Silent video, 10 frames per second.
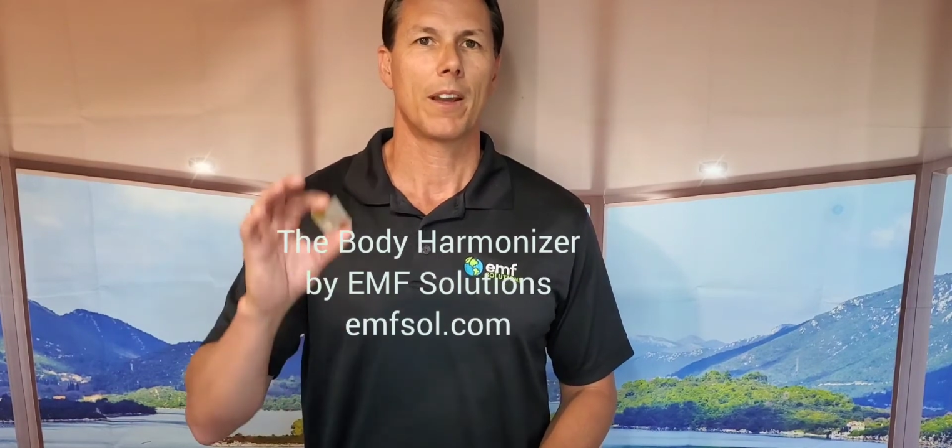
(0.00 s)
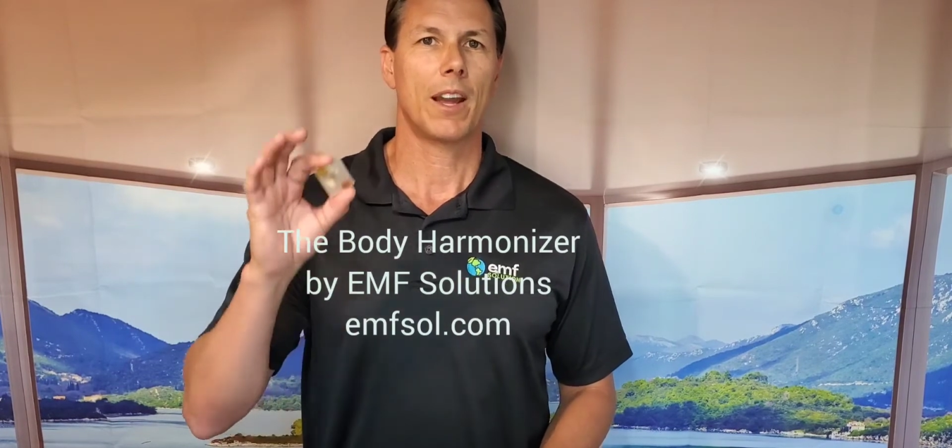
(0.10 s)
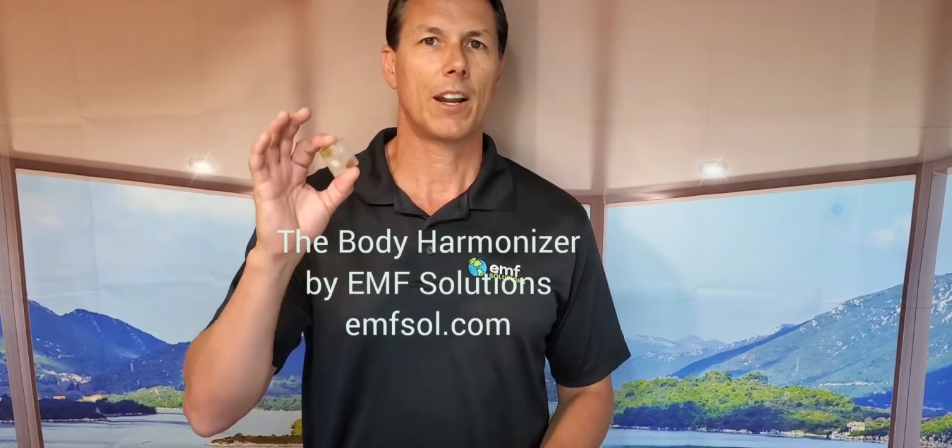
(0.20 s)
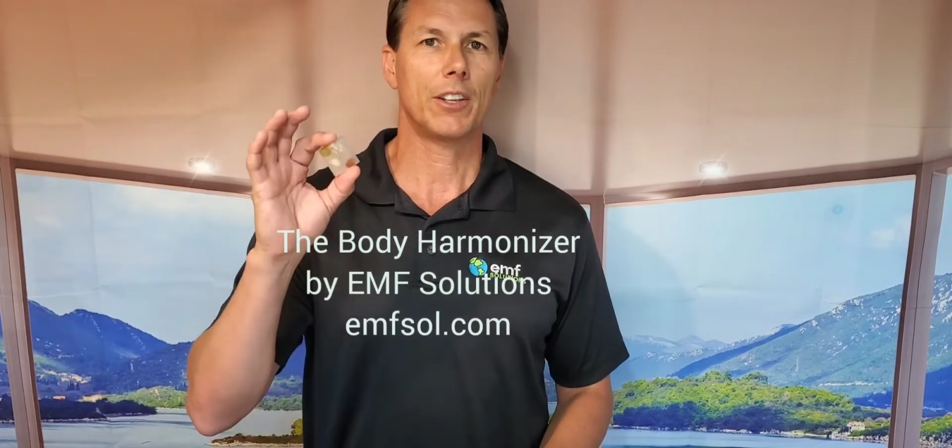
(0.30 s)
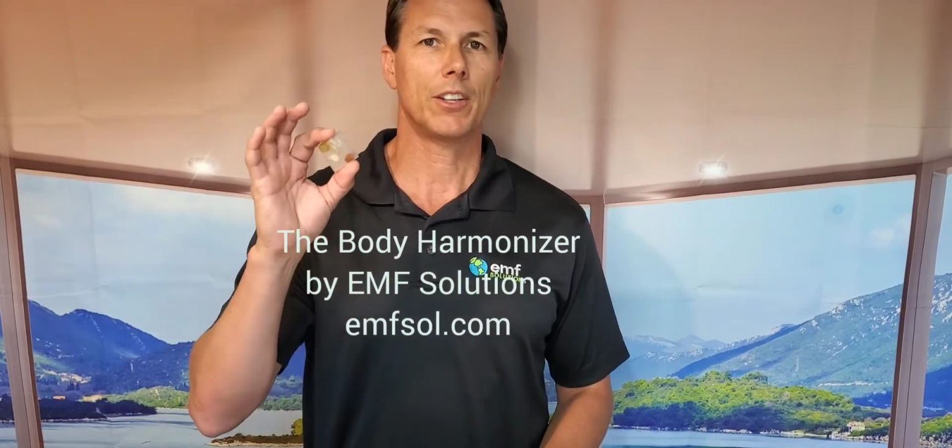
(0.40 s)

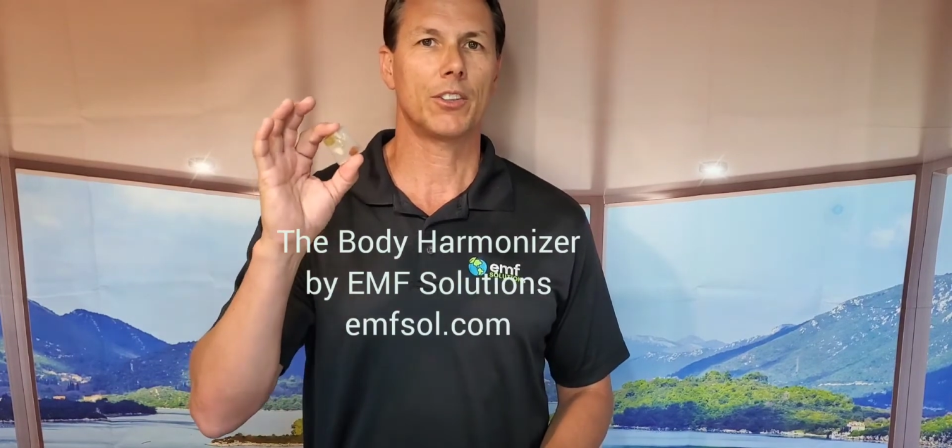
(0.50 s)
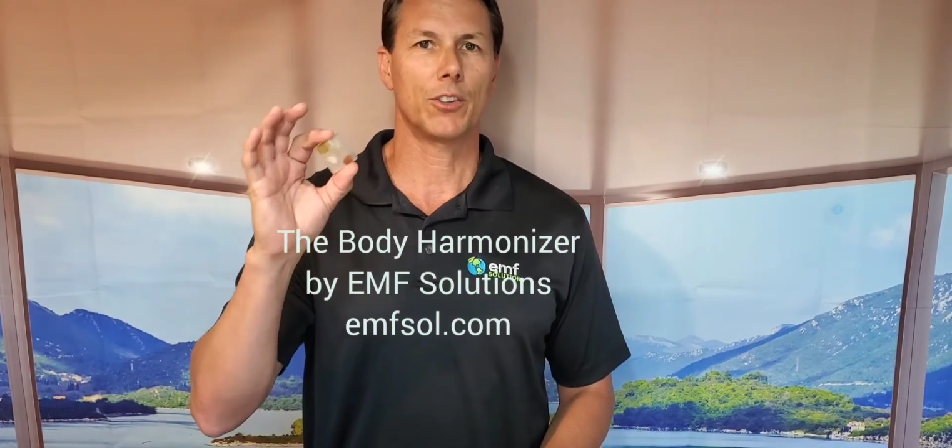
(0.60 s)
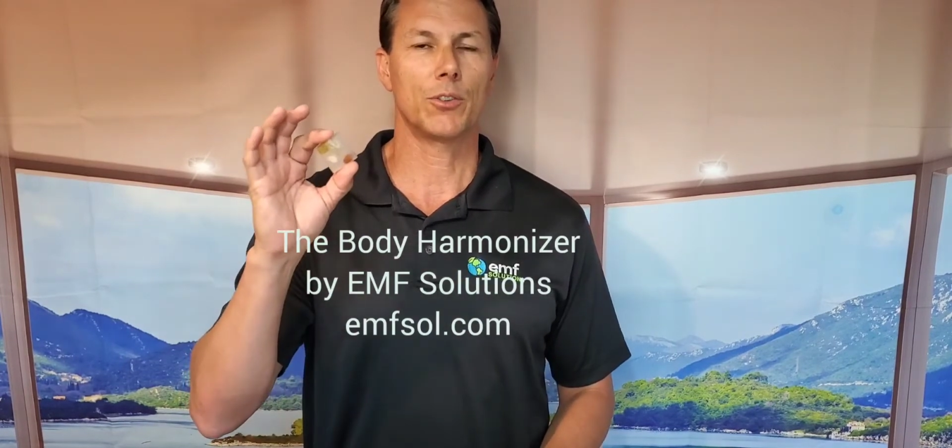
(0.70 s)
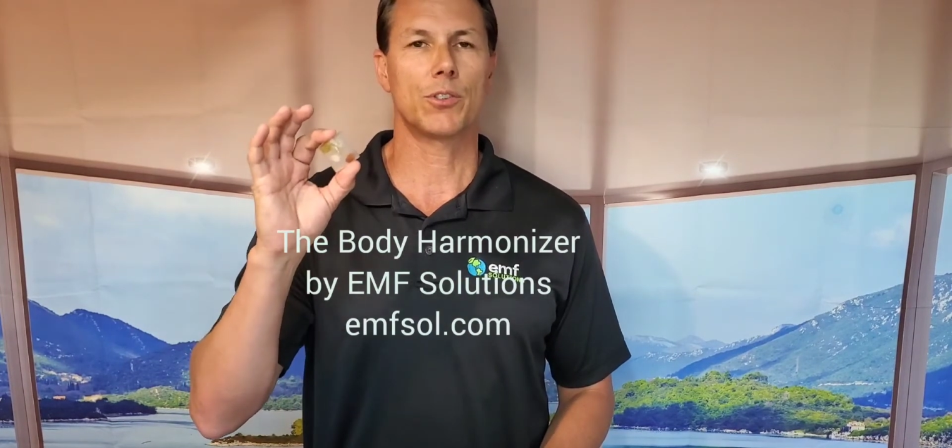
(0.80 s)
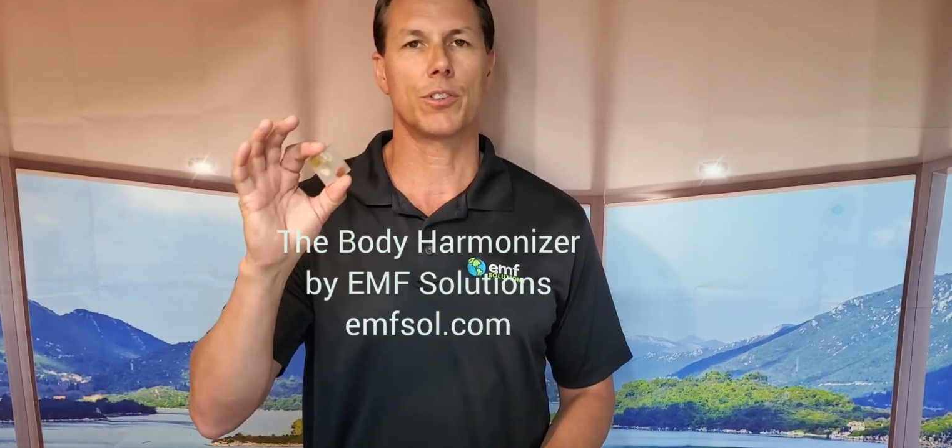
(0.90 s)
how do you
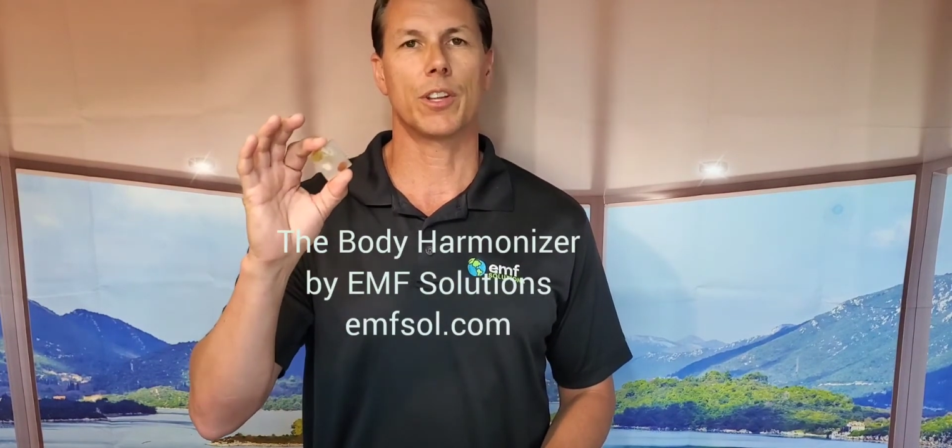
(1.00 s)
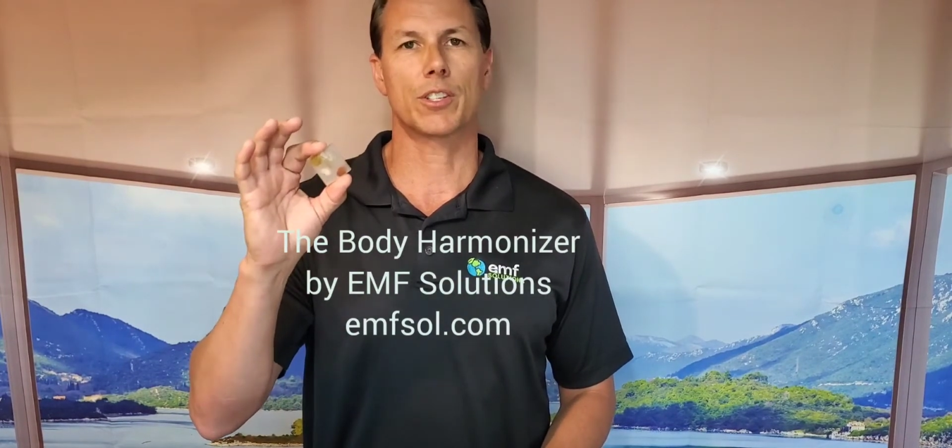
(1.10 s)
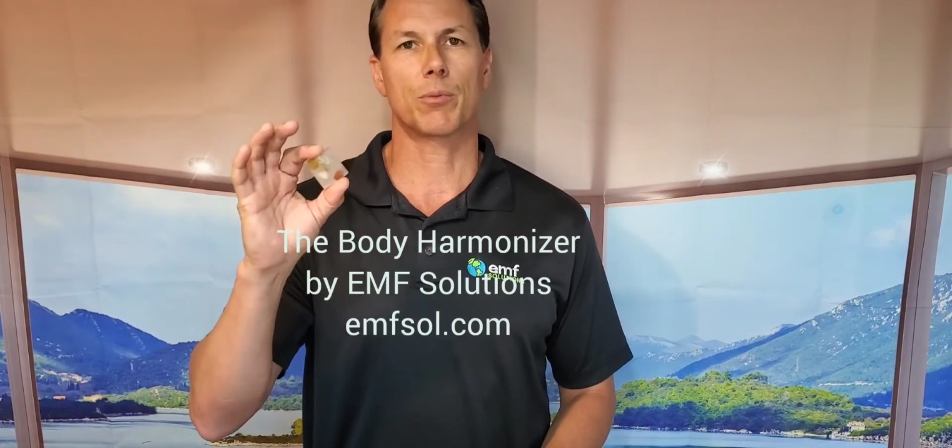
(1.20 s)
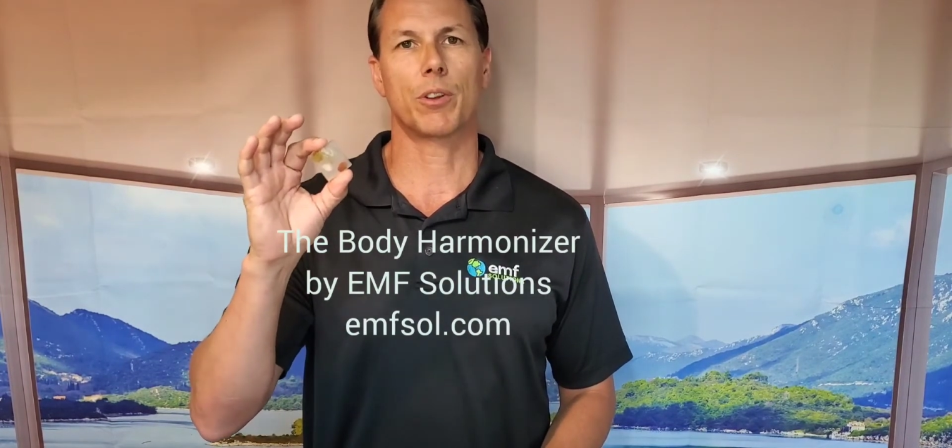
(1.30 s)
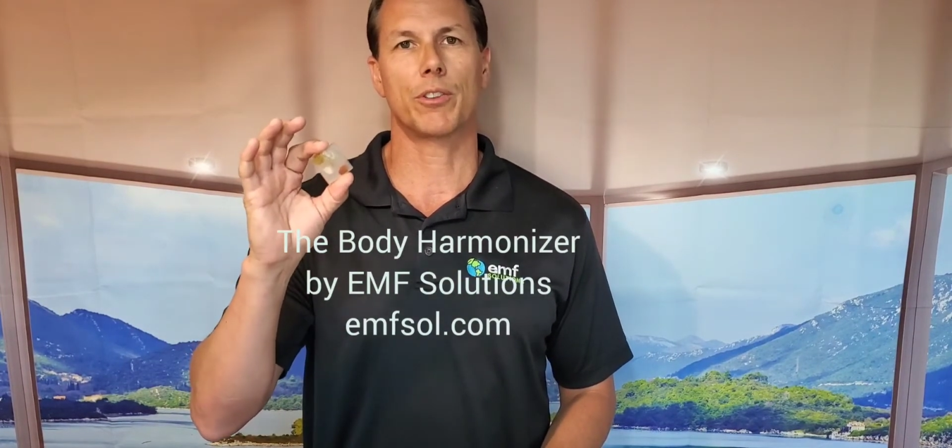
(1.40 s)
use
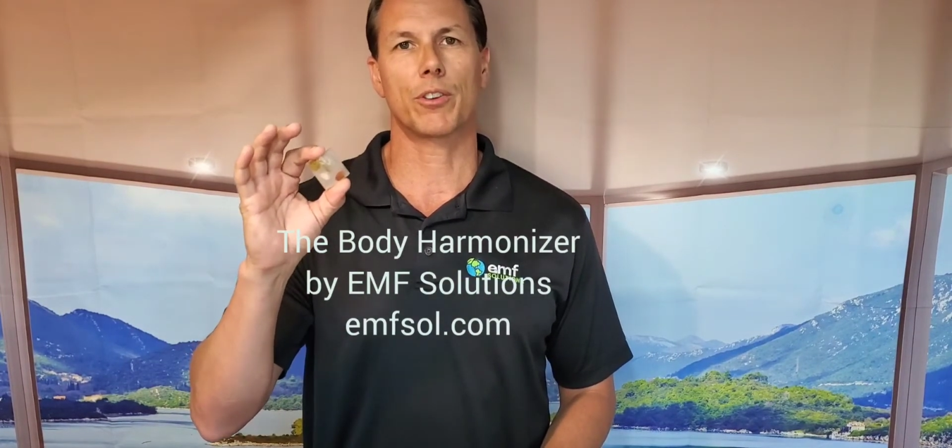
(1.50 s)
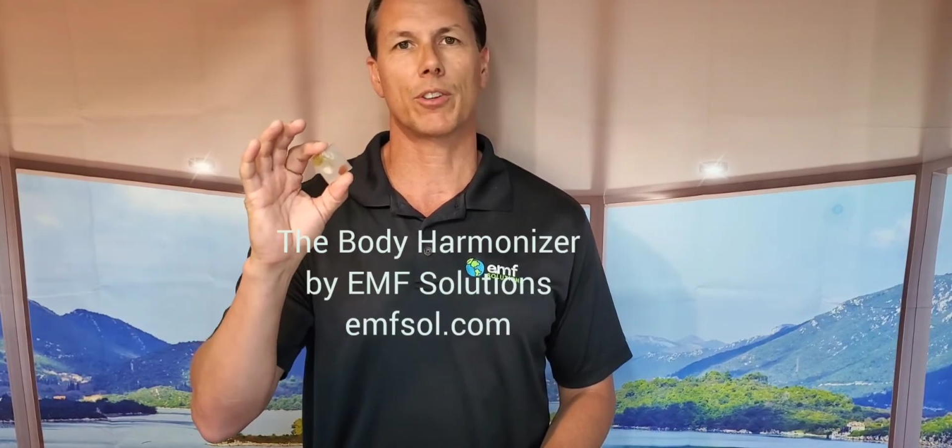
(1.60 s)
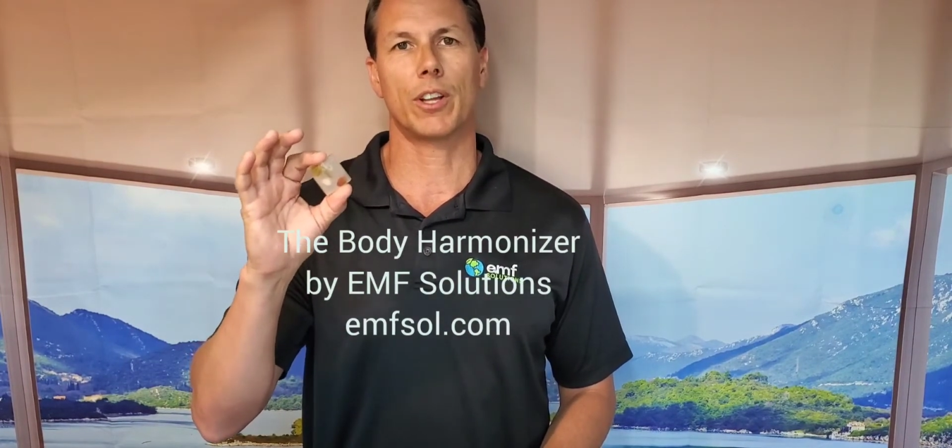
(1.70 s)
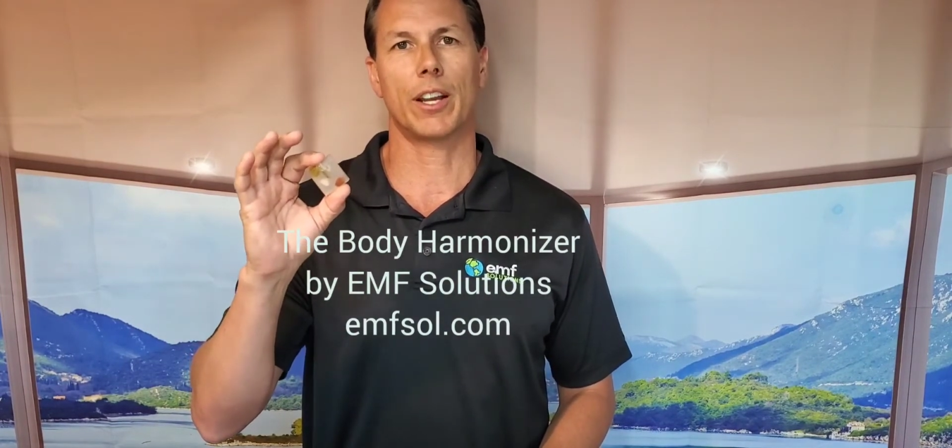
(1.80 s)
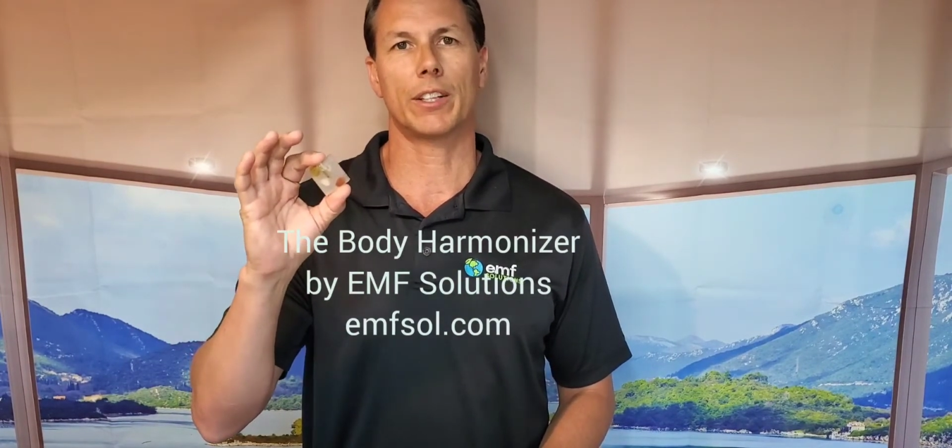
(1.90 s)
this with your
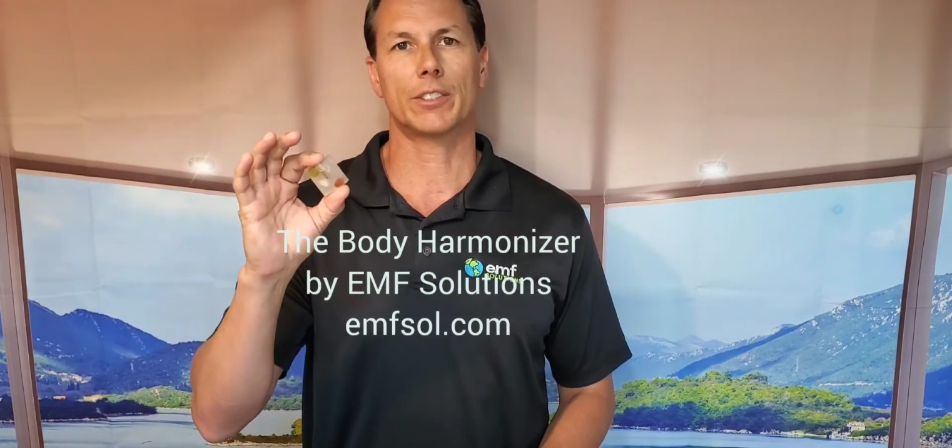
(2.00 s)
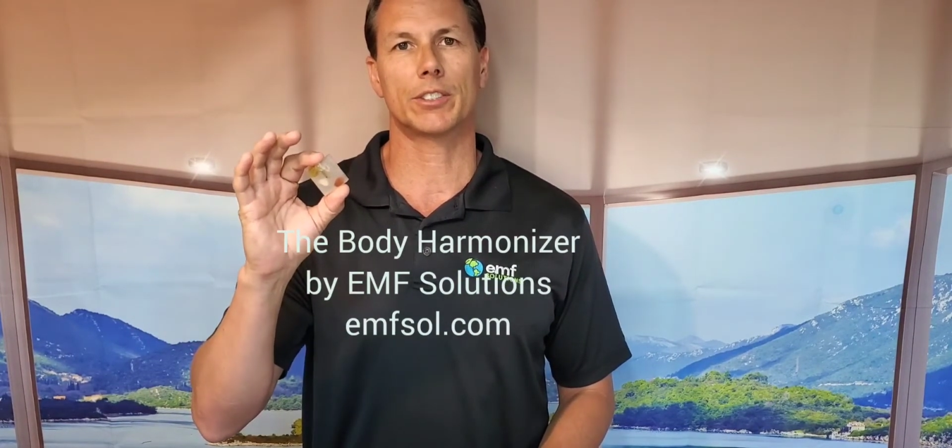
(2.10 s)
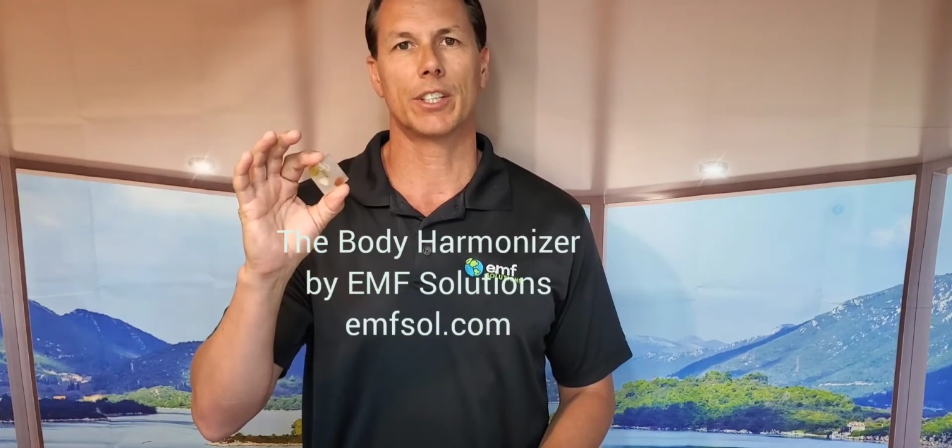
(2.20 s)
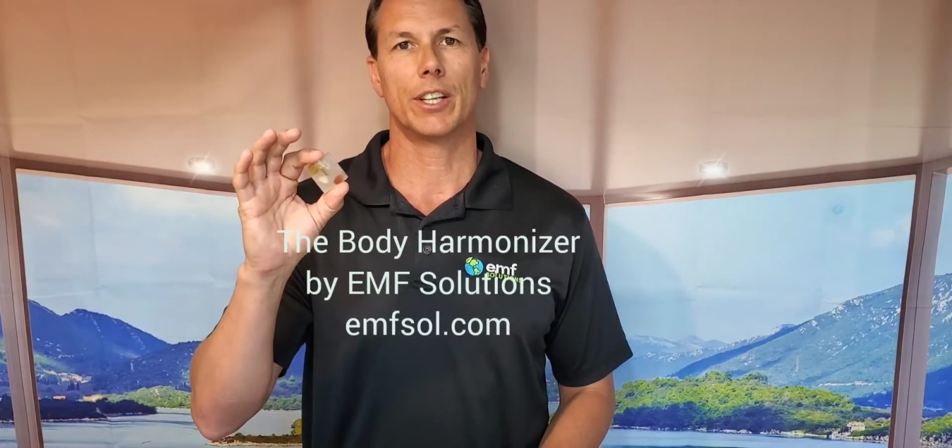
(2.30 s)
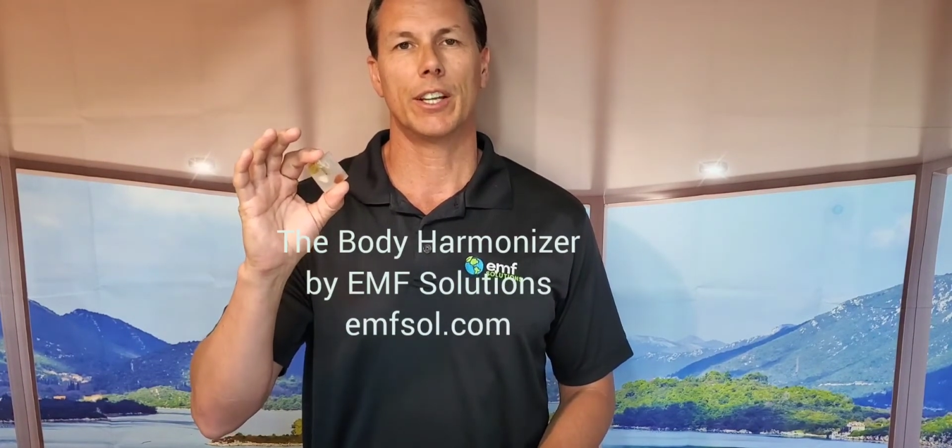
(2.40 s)
clients,